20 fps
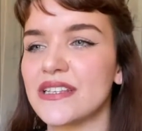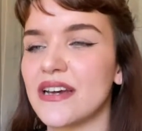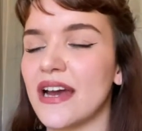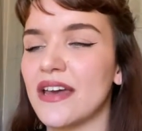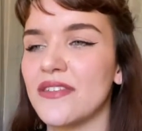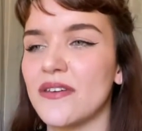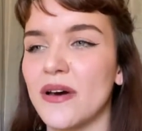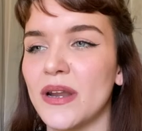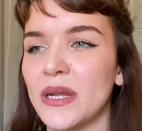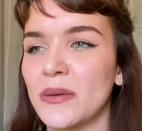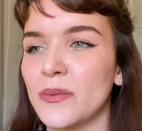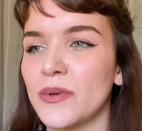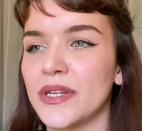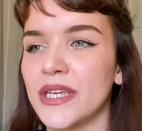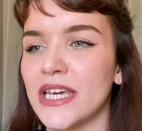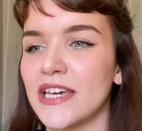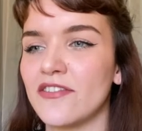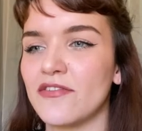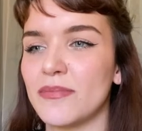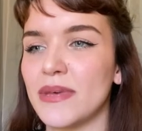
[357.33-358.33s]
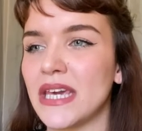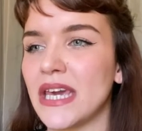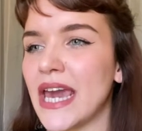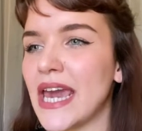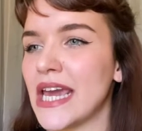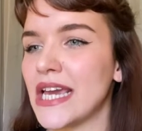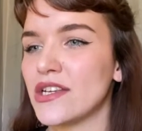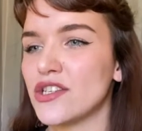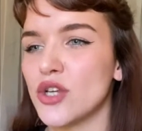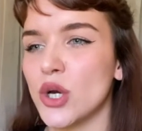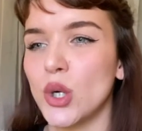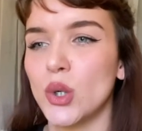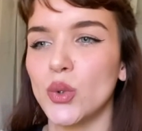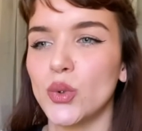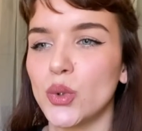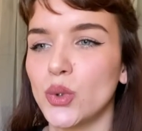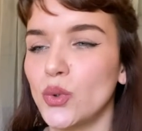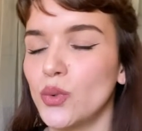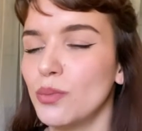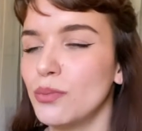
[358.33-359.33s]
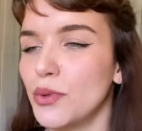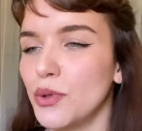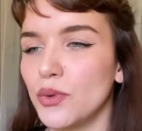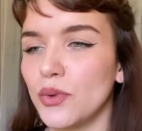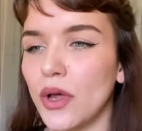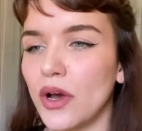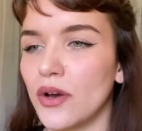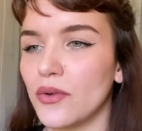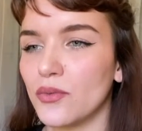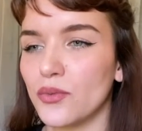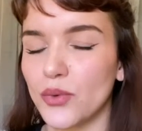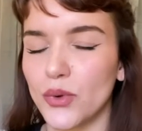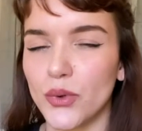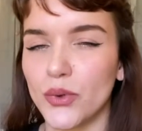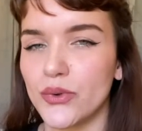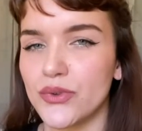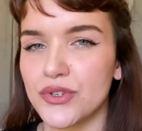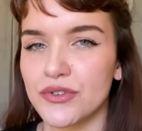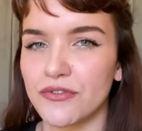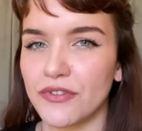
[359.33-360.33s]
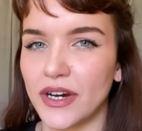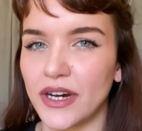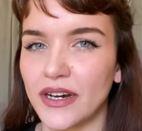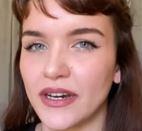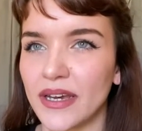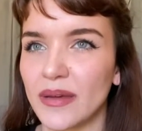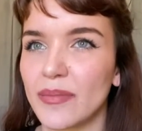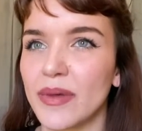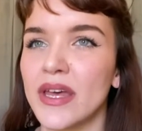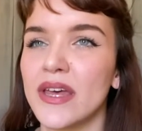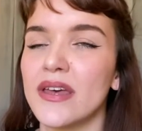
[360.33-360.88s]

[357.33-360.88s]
I thought it would give me a total Moulin Rouge vibe,